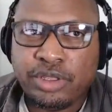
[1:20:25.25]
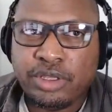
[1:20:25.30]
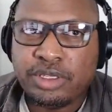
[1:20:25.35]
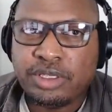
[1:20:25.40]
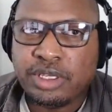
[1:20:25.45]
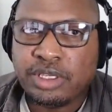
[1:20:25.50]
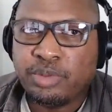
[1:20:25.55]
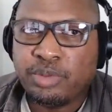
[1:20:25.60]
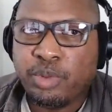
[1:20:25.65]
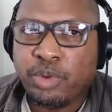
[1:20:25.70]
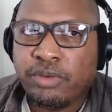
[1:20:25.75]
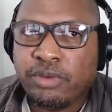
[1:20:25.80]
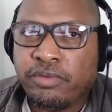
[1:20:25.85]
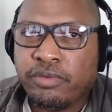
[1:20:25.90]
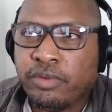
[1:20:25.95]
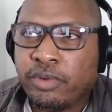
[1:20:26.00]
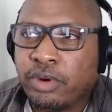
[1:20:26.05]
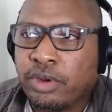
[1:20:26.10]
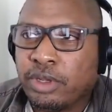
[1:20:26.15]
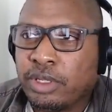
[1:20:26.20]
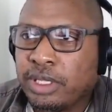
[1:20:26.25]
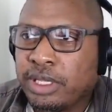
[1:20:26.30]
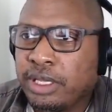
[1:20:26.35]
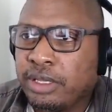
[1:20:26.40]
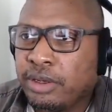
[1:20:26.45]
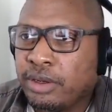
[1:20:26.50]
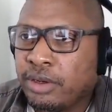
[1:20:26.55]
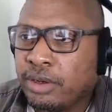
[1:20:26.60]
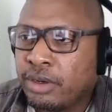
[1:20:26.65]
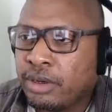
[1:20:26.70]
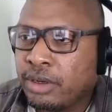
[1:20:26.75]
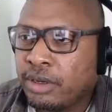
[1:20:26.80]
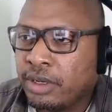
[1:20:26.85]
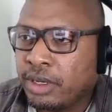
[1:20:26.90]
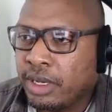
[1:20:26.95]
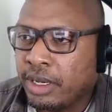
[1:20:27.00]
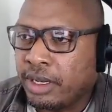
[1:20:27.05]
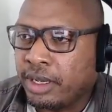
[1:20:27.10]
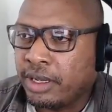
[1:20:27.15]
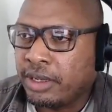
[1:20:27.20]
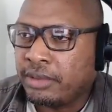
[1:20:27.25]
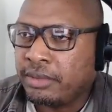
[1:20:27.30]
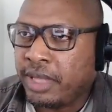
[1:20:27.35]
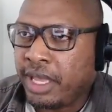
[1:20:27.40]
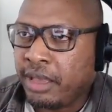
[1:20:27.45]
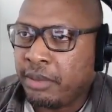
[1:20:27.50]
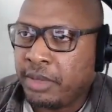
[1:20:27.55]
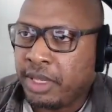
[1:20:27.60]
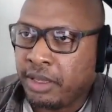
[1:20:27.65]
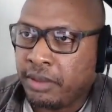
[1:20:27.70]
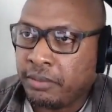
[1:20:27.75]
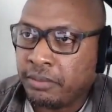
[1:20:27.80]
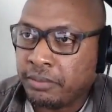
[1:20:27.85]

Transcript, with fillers: the six point four liter uh, Hemi